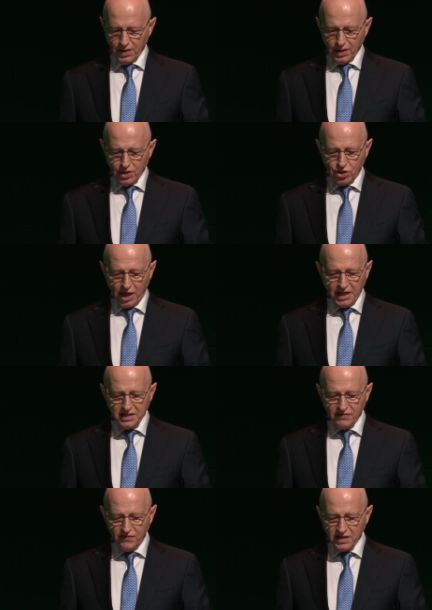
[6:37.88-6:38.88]
China is
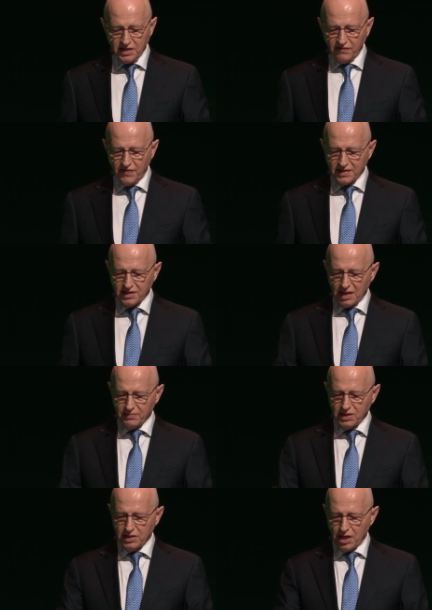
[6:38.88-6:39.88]
investing vast
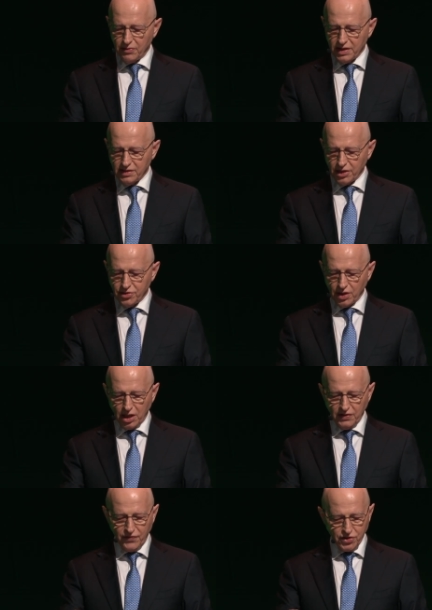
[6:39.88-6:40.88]
sums in areas such as
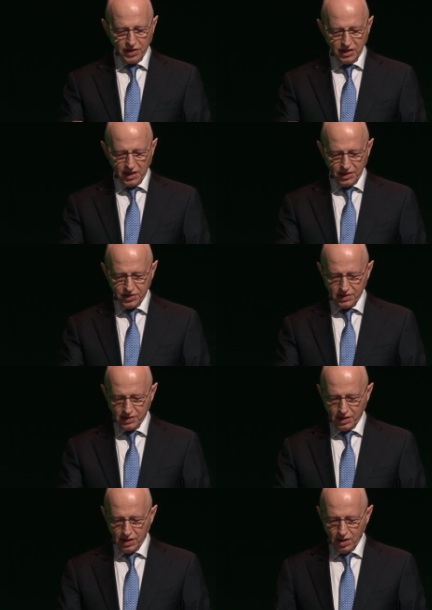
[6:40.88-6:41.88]
artificial intelligence
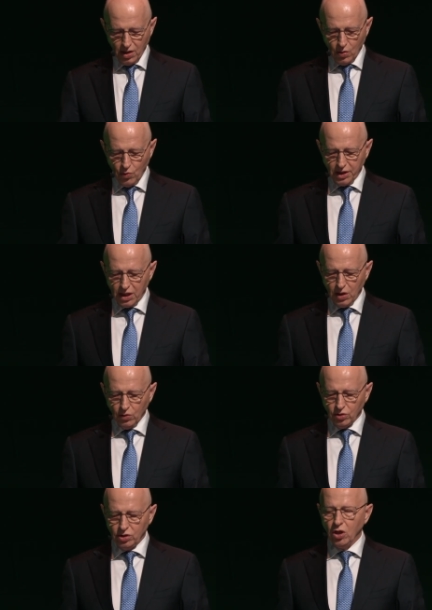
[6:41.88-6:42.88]
with the goal
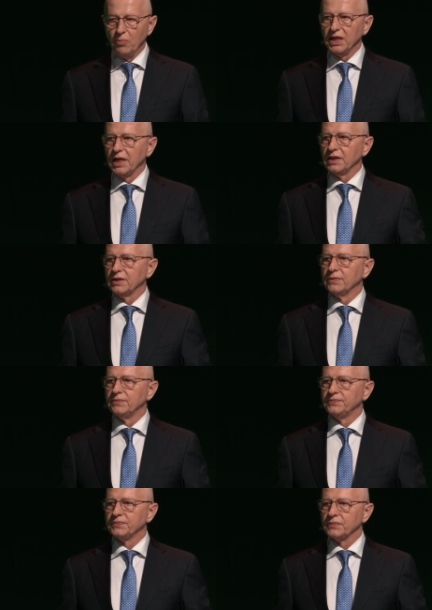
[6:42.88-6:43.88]
to dominate
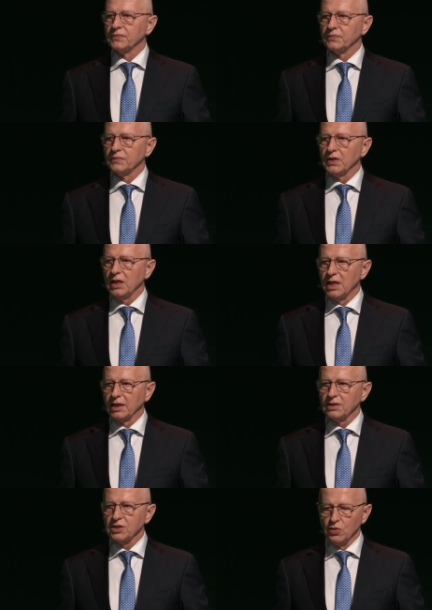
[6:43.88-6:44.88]
in
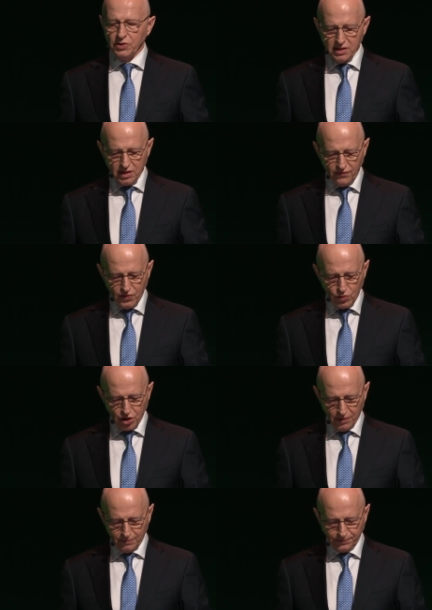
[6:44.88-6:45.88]
not so distant
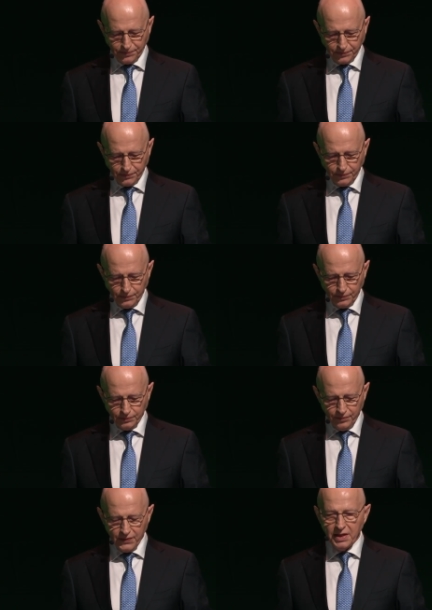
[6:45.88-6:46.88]
future.
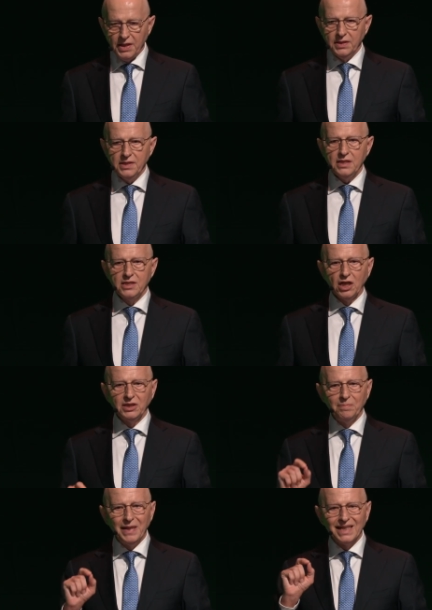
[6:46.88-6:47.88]
This is not
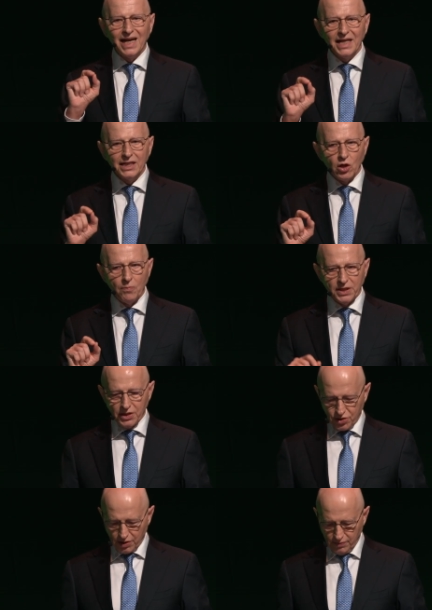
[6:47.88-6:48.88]
a benign competition.